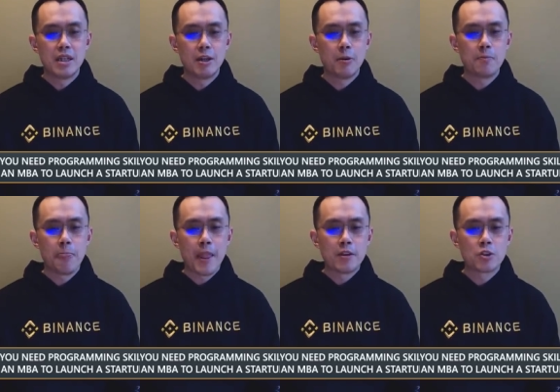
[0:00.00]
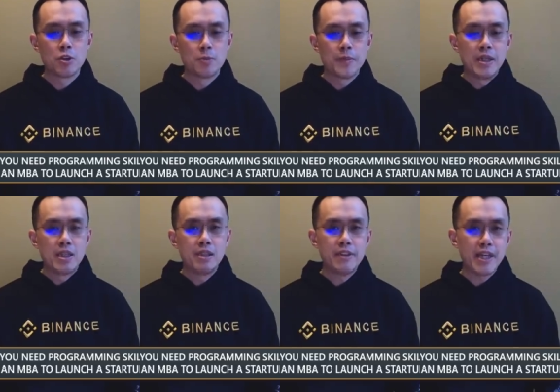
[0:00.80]
Um, so
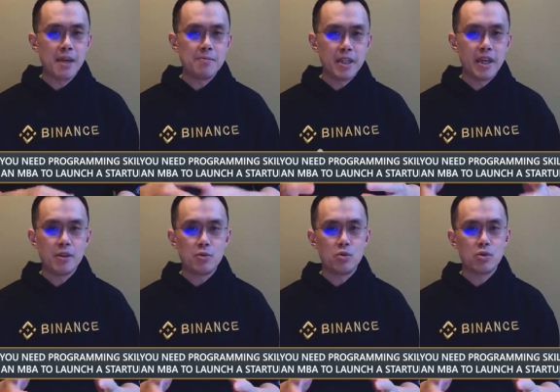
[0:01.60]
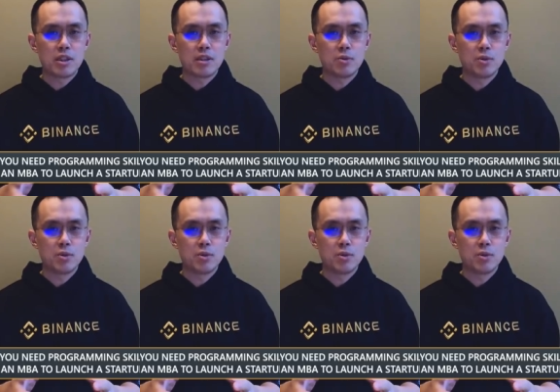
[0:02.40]
even MBA who,